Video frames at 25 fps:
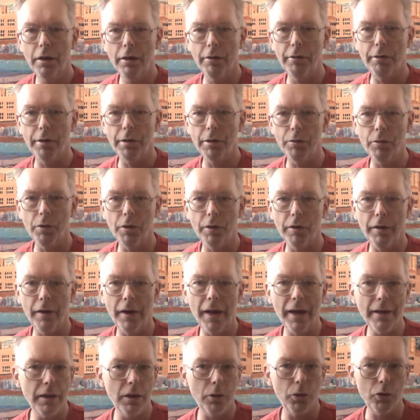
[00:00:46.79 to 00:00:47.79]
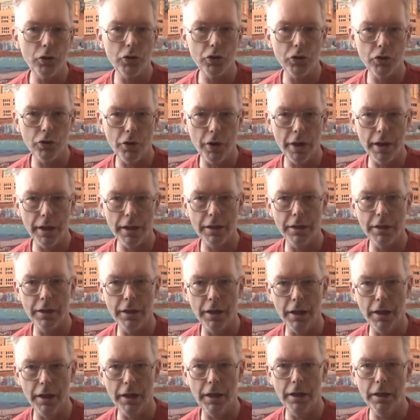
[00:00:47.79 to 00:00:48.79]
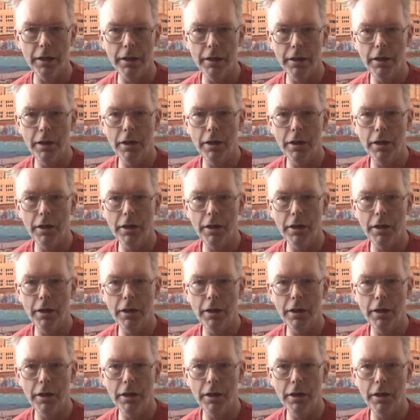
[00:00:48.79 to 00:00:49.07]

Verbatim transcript: Well, I had a little try today